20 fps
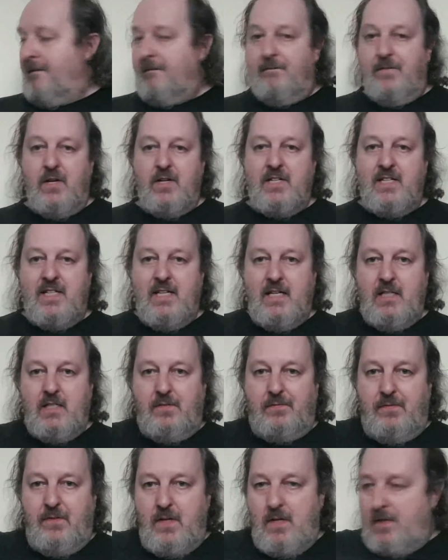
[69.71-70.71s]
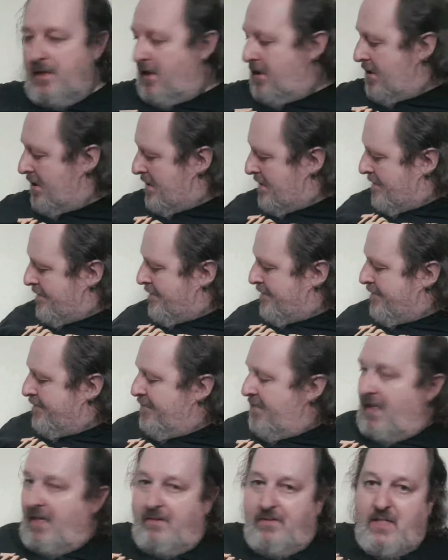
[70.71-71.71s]
first things first,
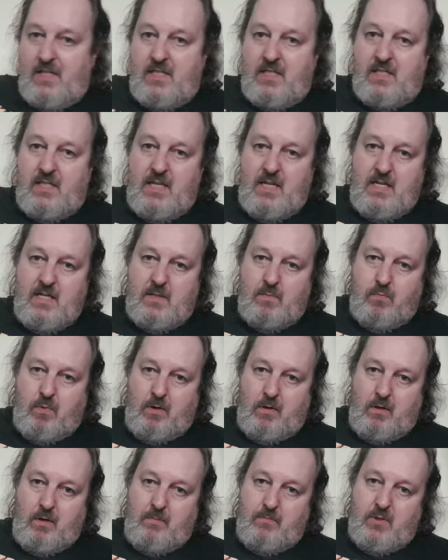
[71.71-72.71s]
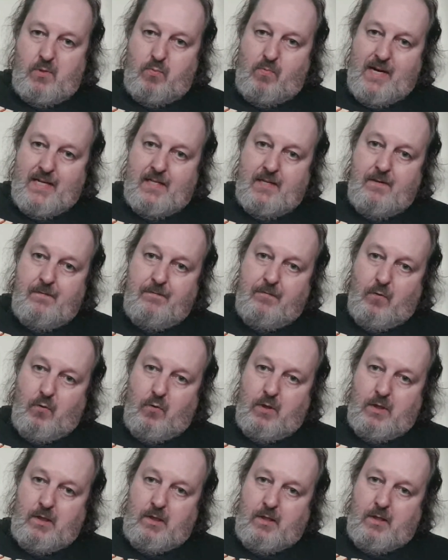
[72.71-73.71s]
this is what I was waiting
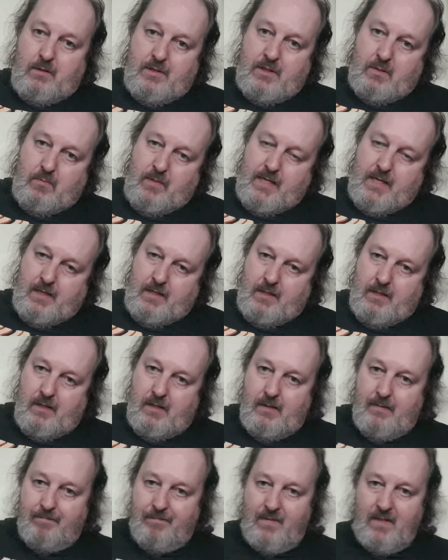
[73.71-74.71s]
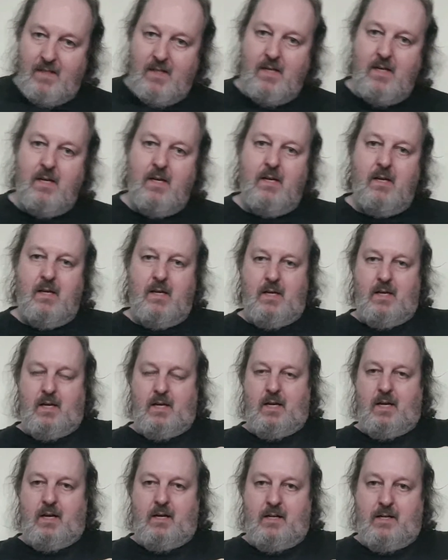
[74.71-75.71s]
for last week.
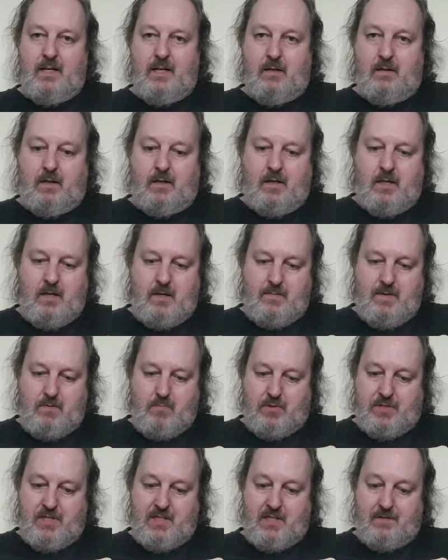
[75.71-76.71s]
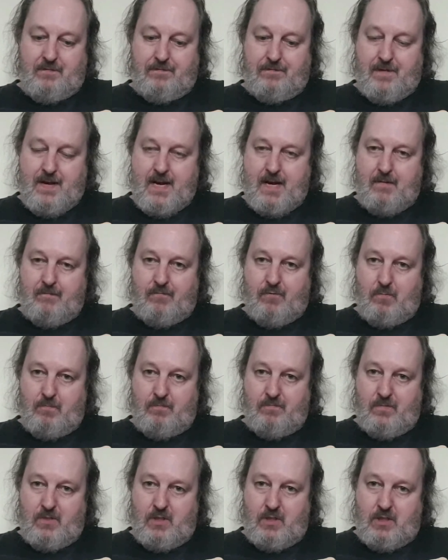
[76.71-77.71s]
I know Kermit wasn't a fan,
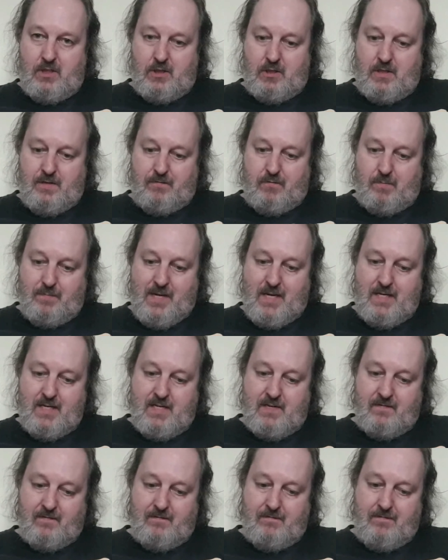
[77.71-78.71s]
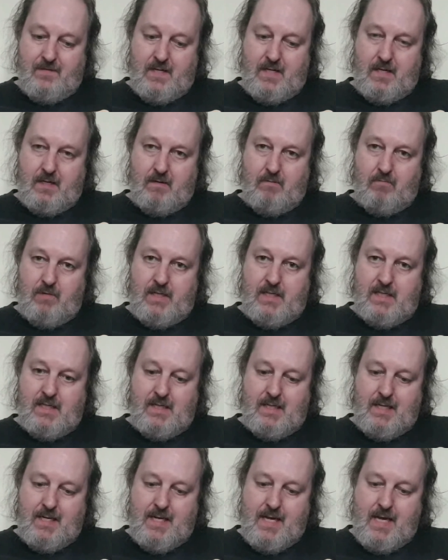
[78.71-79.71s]
judging from his video
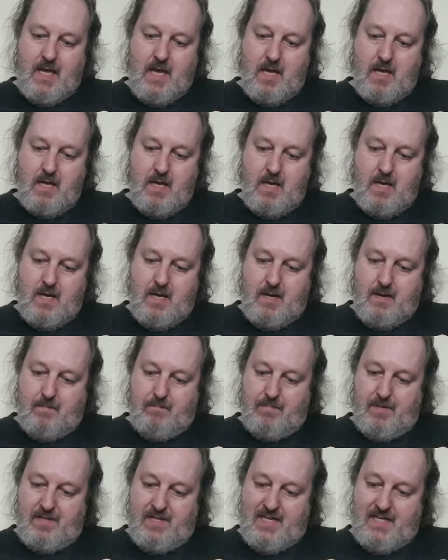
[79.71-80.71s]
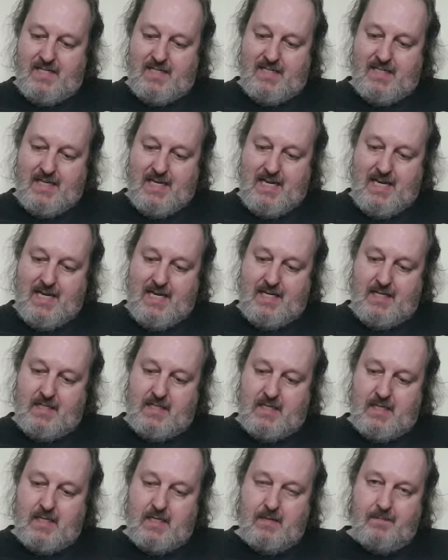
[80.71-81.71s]
recently, but this
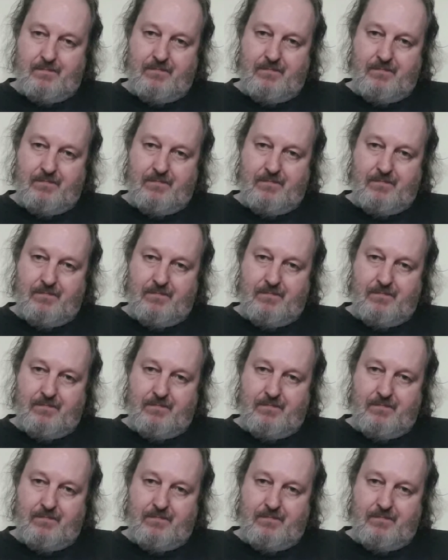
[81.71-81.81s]
is